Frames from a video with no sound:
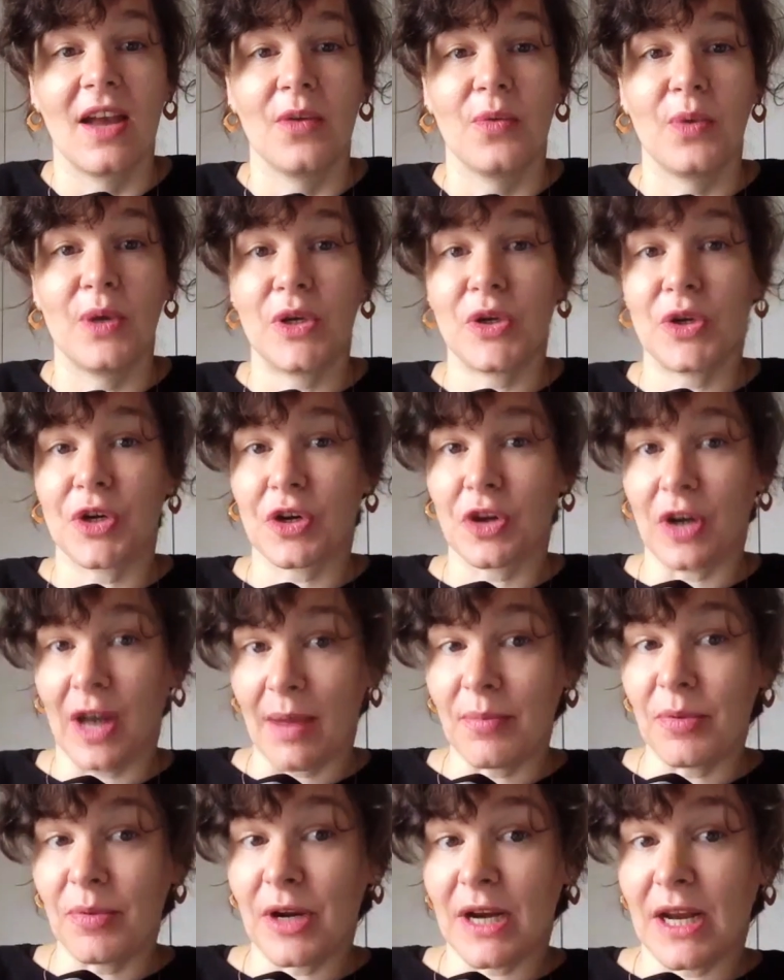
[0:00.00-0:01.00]
where you're
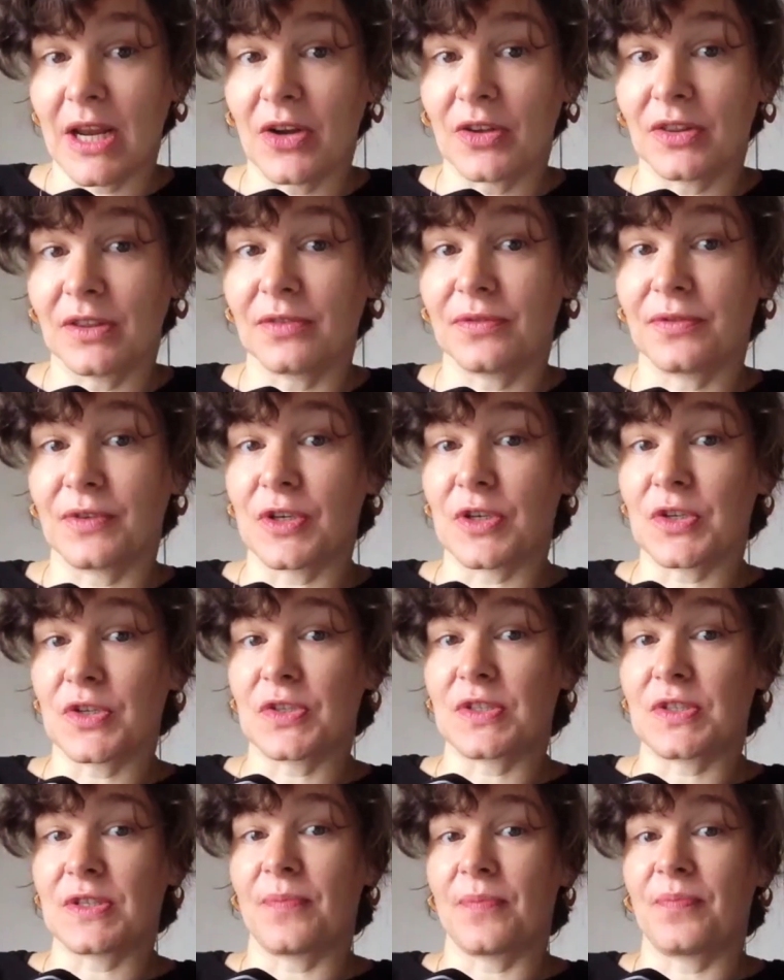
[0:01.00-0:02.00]
collaborating on the
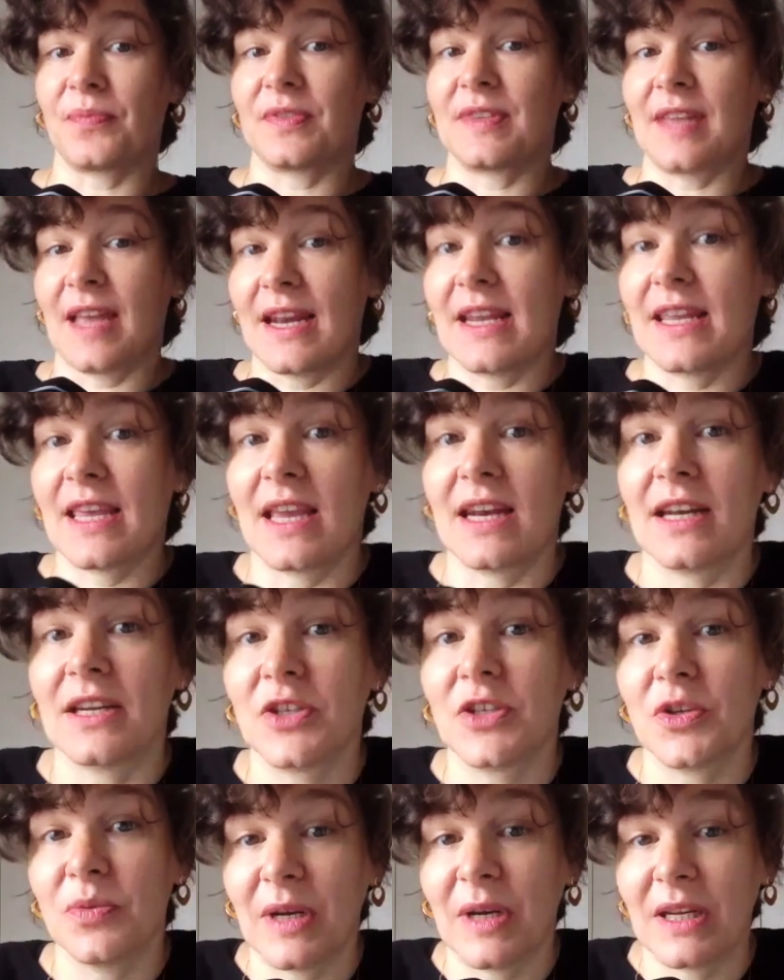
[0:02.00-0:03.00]
first
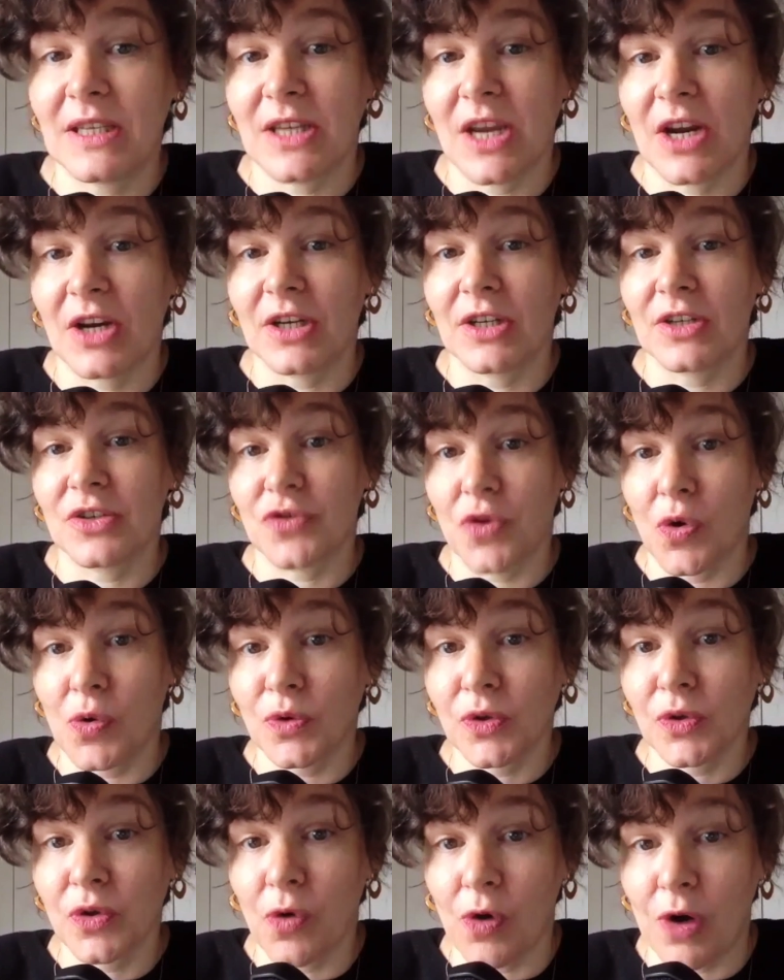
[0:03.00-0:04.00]
dedicated humanitarian
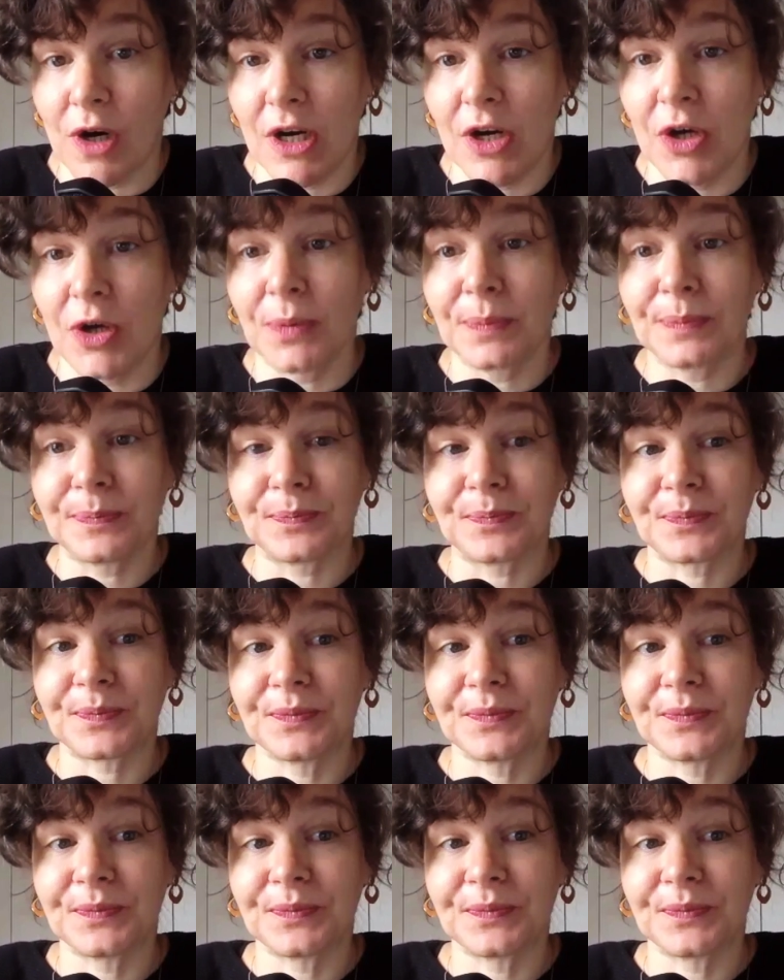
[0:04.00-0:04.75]
drone corridor.